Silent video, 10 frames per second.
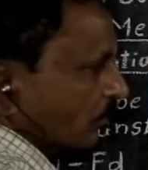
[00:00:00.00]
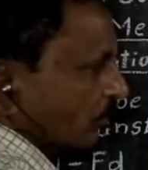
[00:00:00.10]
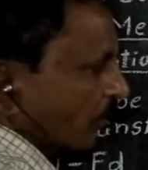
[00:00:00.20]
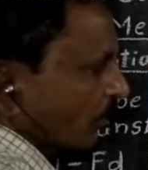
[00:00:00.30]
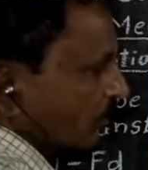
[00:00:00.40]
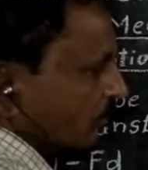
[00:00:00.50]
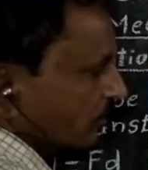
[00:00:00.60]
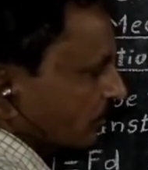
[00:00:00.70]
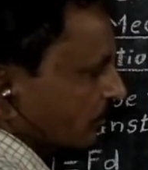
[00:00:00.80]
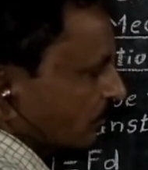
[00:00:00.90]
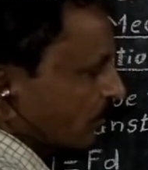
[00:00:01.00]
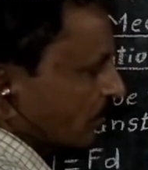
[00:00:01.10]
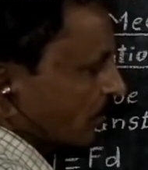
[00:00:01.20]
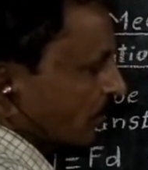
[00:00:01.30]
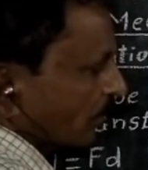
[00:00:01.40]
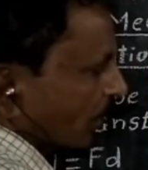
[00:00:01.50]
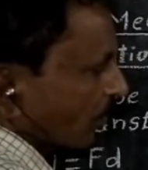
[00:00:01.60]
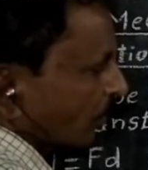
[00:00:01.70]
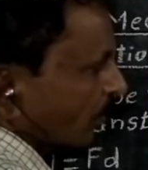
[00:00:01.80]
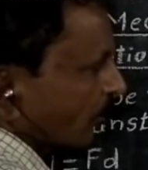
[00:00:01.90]
from
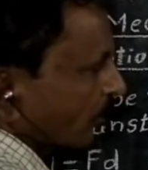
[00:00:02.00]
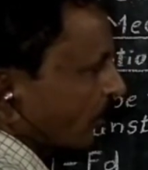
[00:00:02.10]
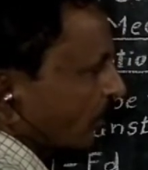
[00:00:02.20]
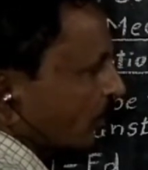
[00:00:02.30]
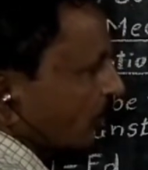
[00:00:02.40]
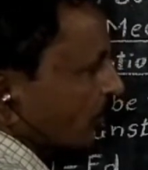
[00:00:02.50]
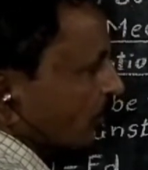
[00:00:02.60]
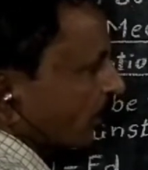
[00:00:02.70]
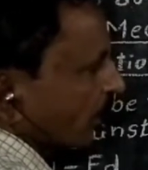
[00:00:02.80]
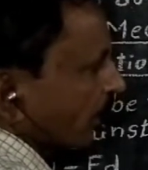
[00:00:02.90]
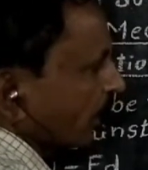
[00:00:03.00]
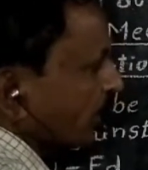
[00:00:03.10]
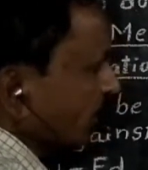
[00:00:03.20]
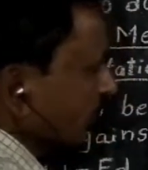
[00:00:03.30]
ground level to a height